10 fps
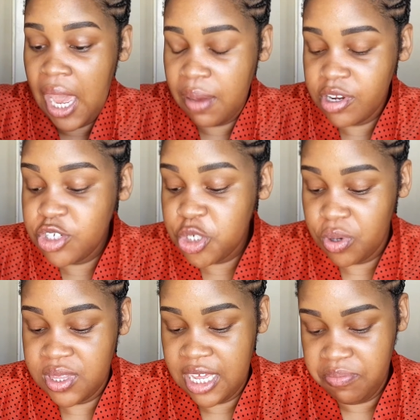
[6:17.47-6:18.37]
not sure
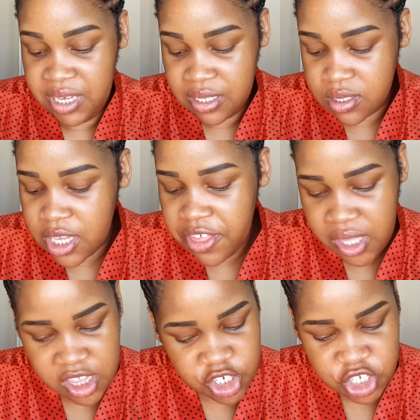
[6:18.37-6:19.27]
what that means. I
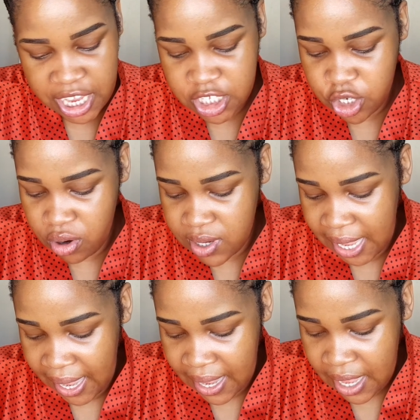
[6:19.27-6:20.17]
think the shades are
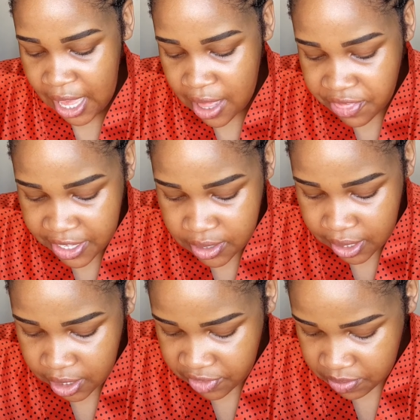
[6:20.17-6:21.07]
okay.
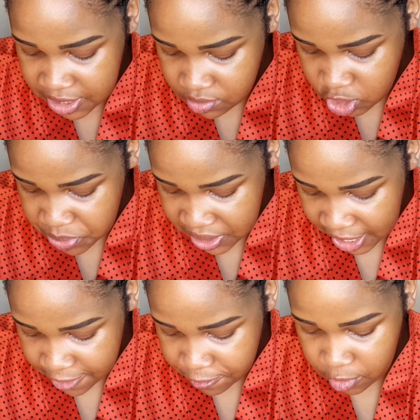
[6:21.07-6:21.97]
None of them seem to be
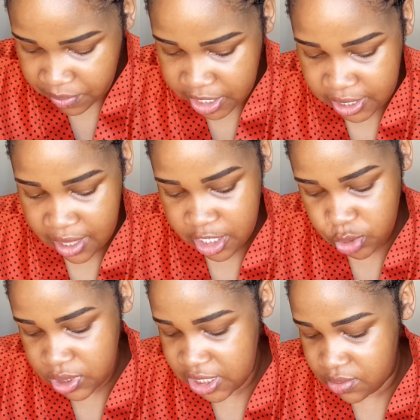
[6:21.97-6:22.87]
like full matte. Okay, this
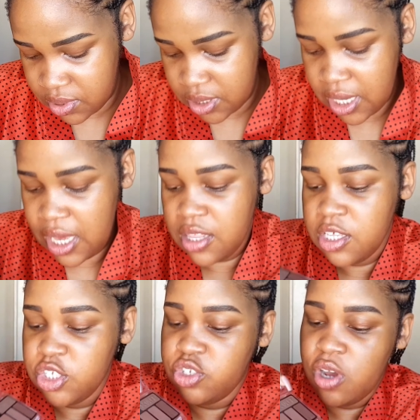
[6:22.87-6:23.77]

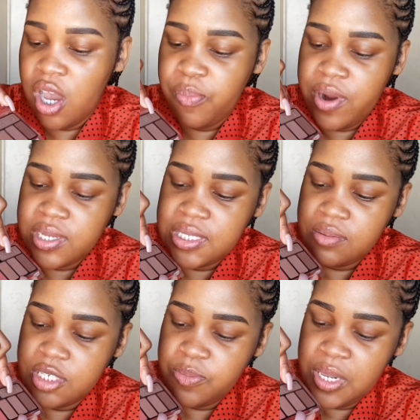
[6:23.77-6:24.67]
dark brown
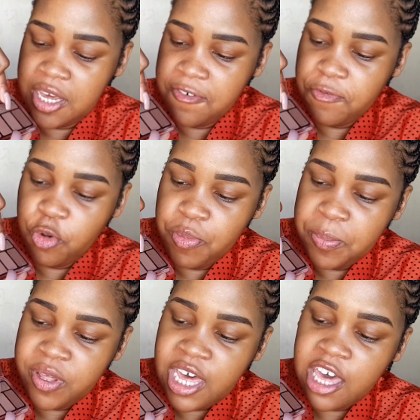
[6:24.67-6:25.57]
seems to be like a full matte,
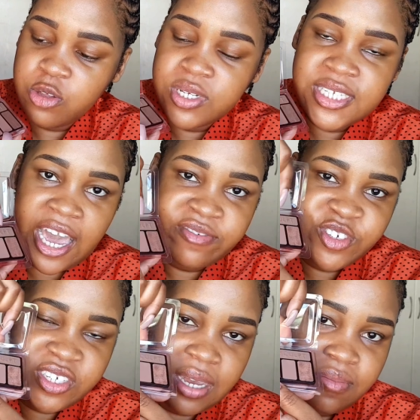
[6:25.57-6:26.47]
but the other ones have
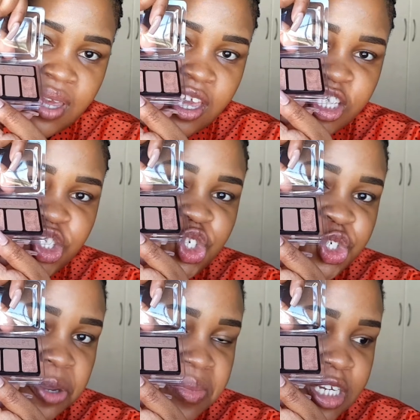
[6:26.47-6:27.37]
some
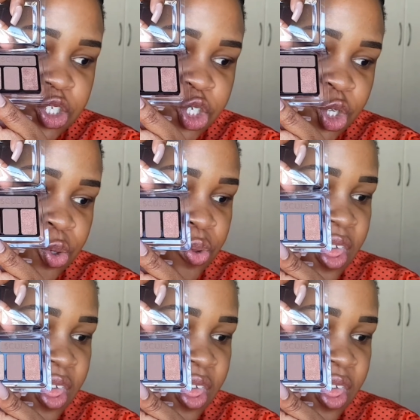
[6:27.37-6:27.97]
shimmer to